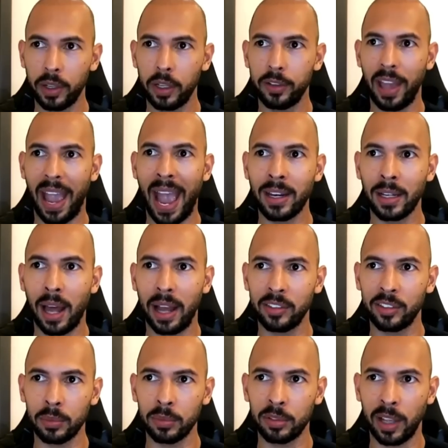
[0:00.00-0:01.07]
to analyze
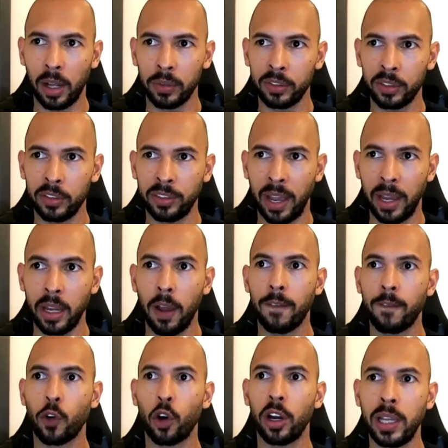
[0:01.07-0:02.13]
themselves and say,
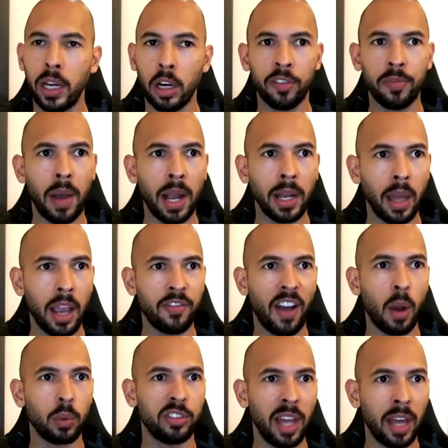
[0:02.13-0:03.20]
for a year of my life, I
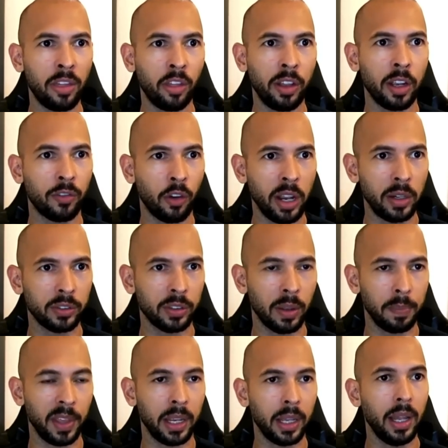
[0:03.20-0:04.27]
was deathly afraid of
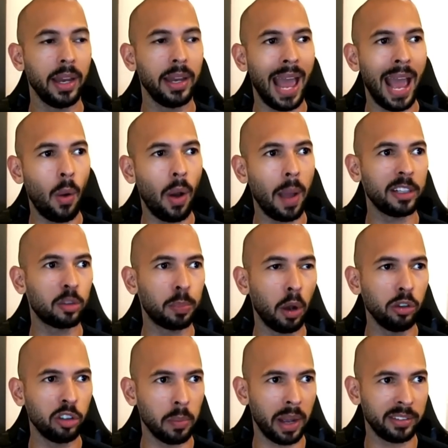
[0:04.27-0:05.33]
something. Now I'm
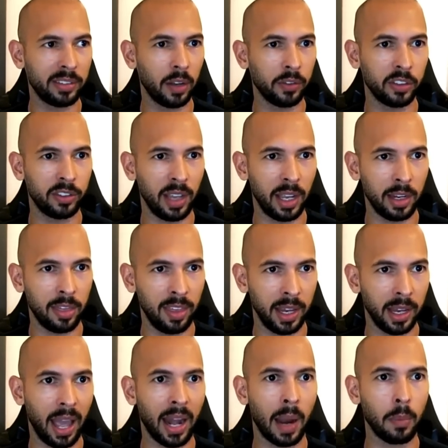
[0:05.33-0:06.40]
exposing myself to said
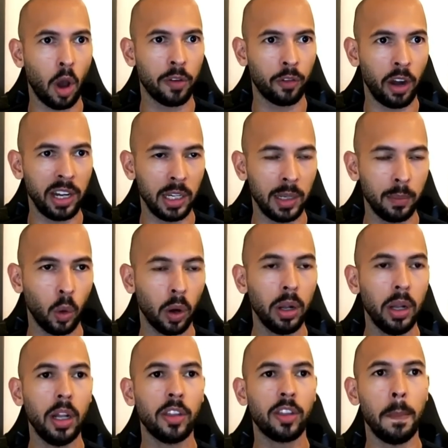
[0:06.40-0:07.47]
thing and I'm not afraid anymore.
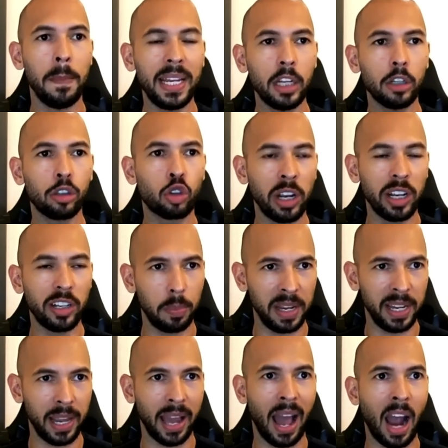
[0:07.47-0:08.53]
The media tricked
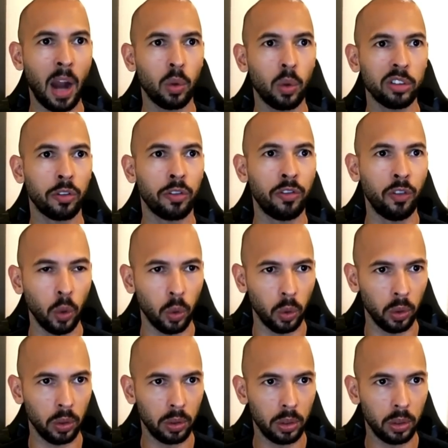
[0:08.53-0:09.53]
me and I was a fool.